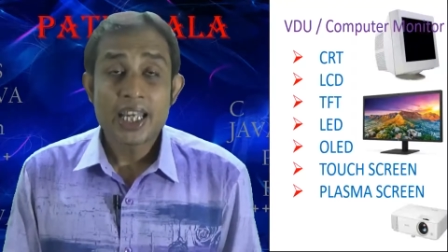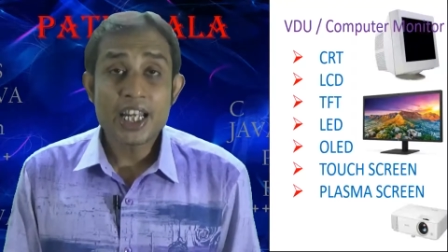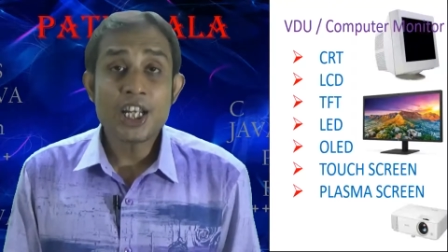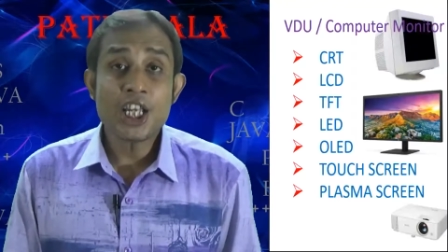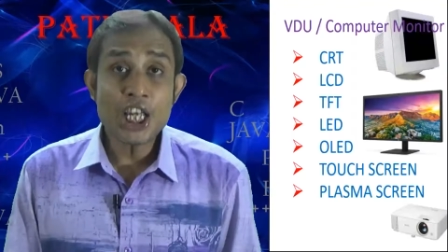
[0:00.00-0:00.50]

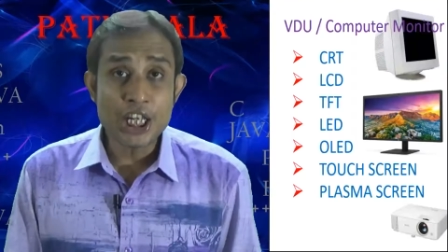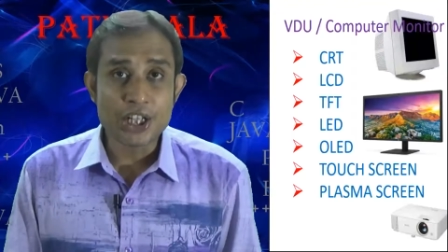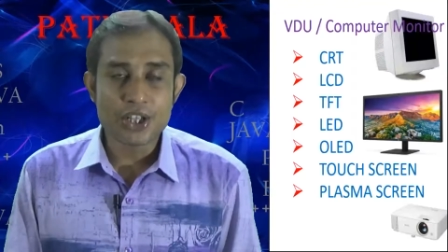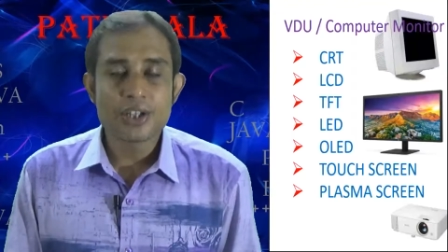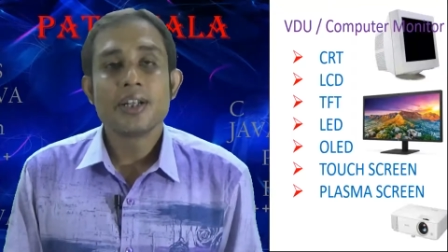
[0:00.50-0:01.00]
In
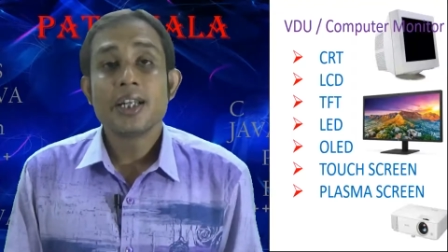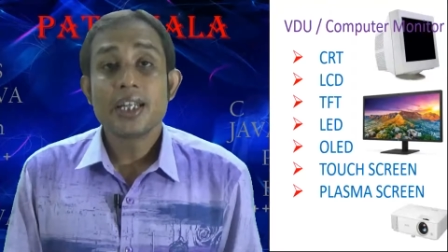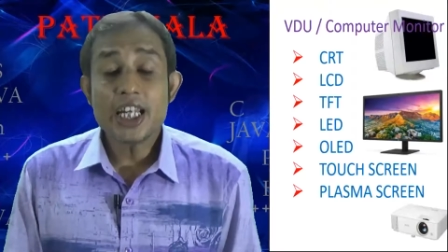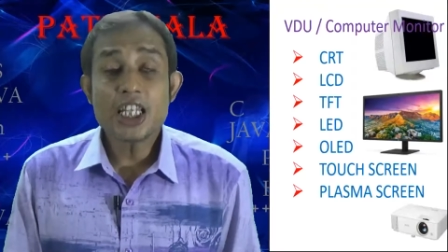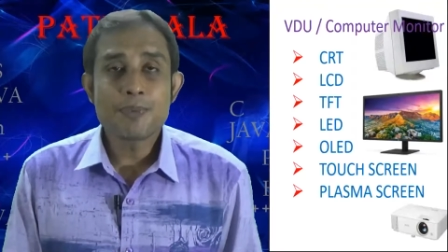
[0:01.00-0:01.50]
it,
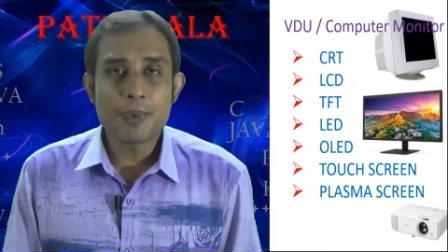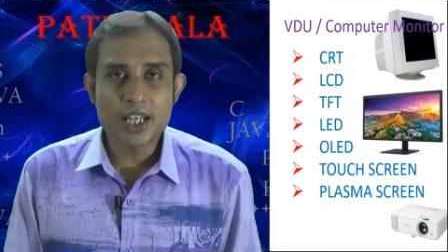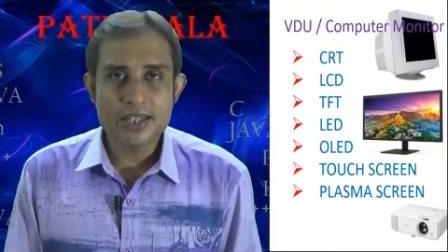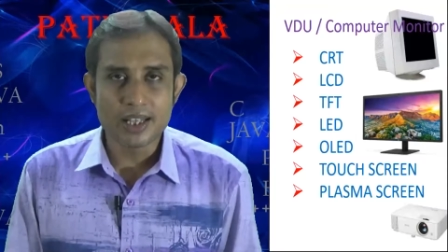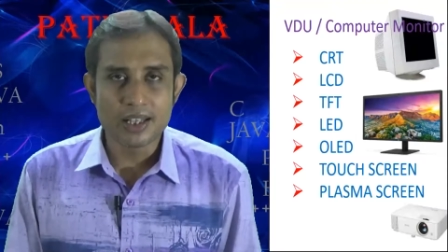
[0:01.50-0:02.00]
each
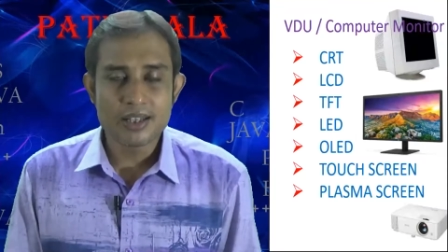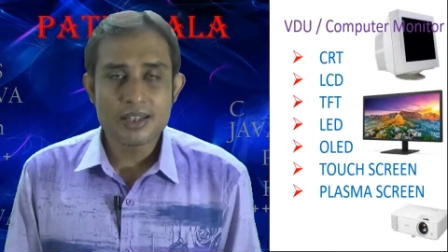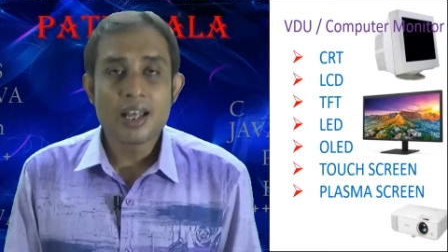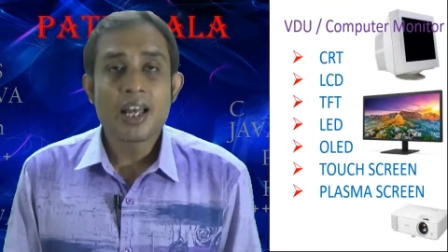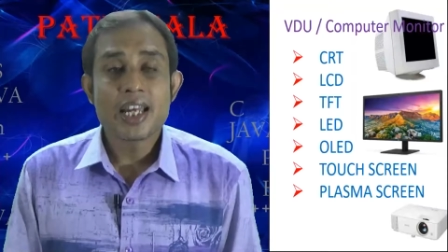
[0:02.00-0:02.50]

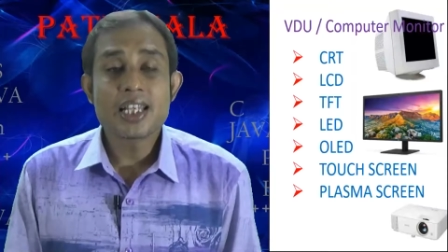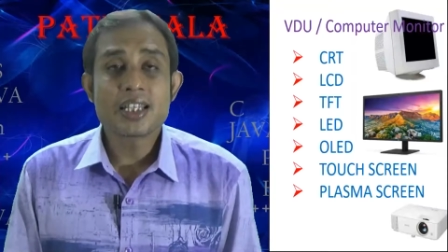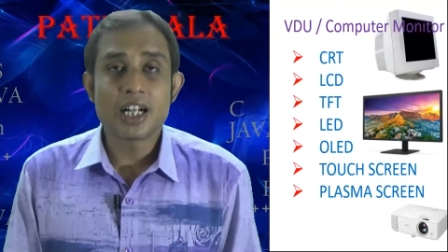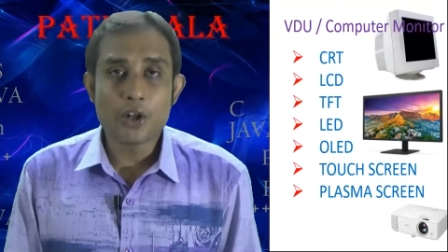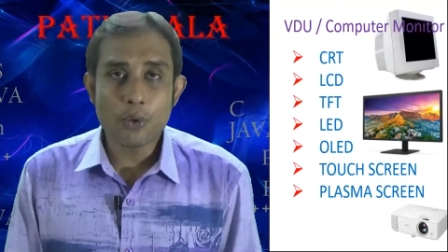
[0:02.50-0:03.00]
pixel
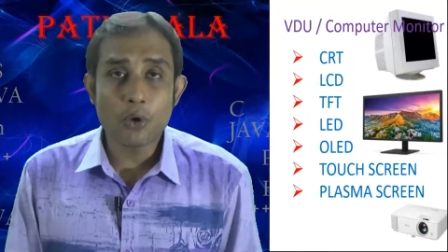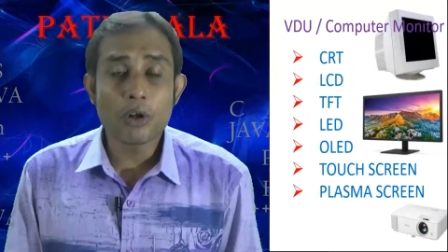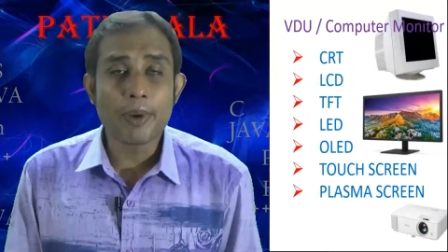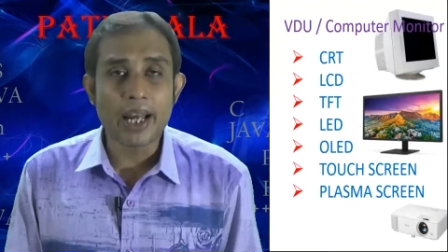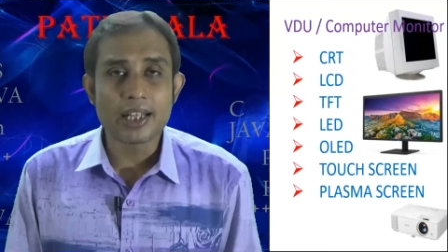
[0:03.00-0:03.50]
is
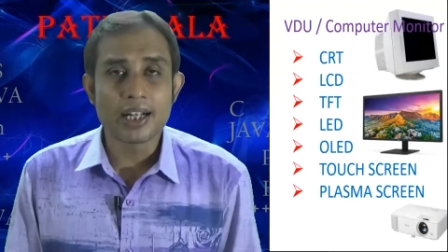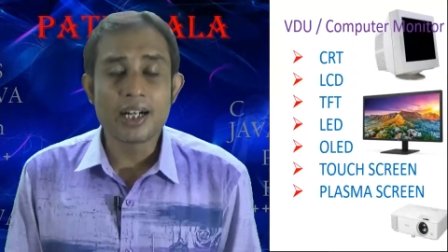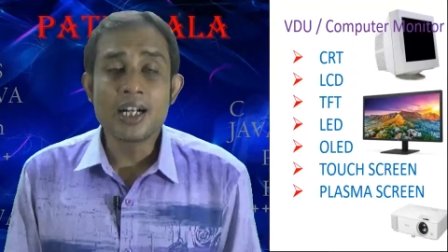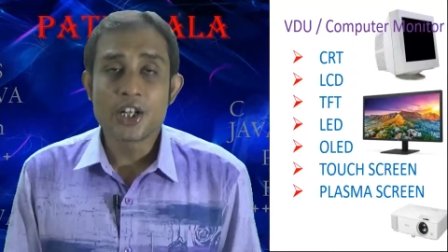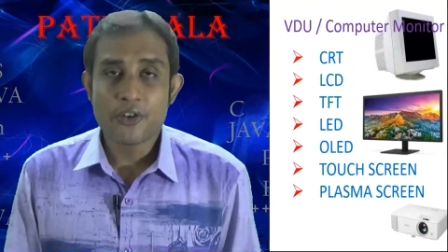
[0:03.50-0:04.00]
controlled by
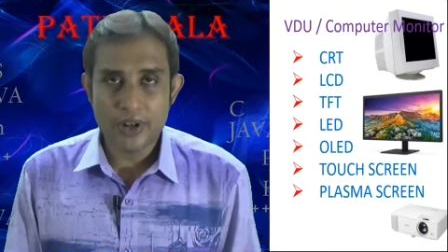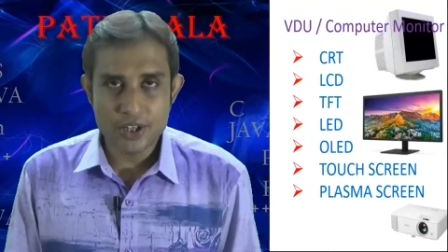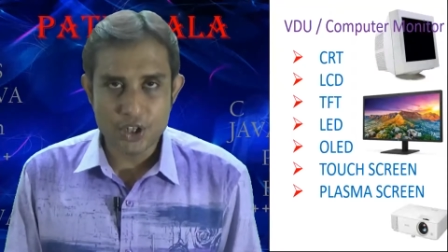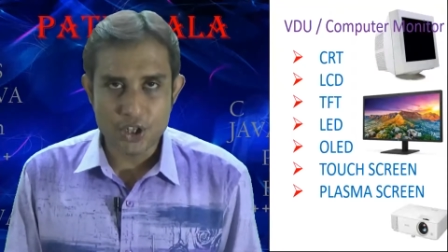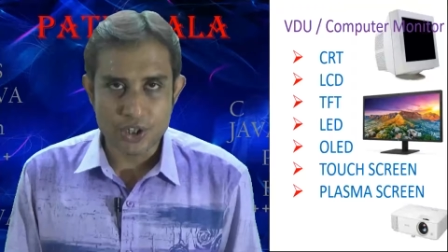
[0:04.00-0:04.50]
the
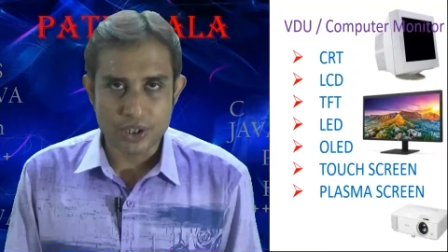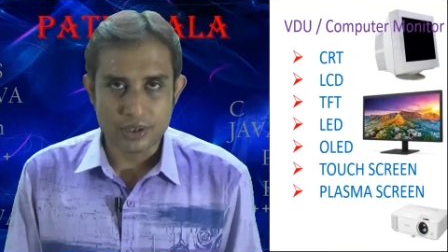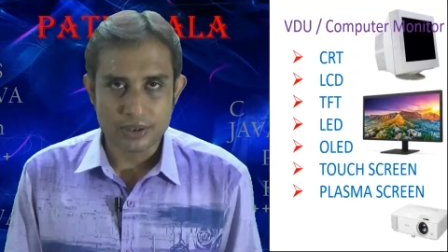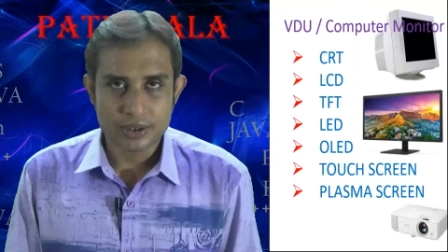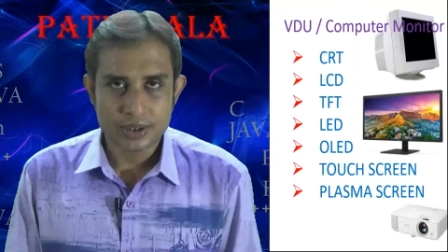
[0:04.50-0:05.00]
transistor.